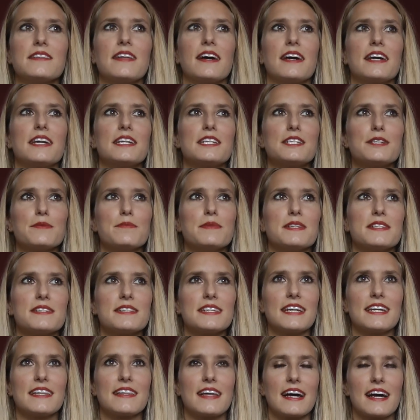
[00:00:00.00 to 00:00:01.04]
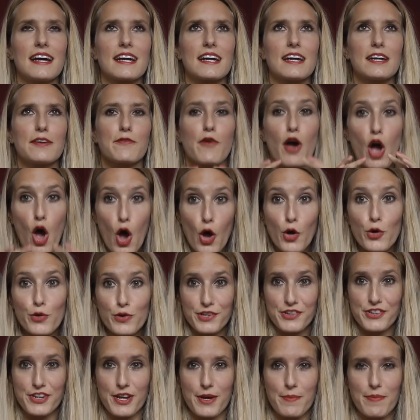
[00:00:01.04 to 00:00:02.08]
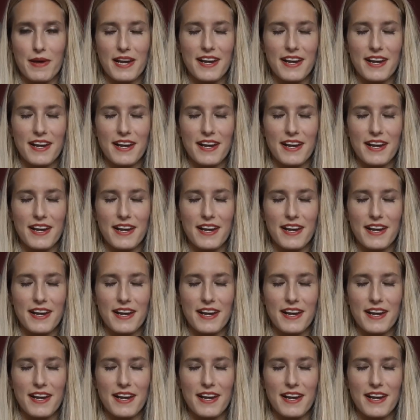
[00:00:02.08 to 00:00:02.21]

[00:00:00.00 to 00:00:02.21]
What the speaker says: that intimacy, that kind of ownership.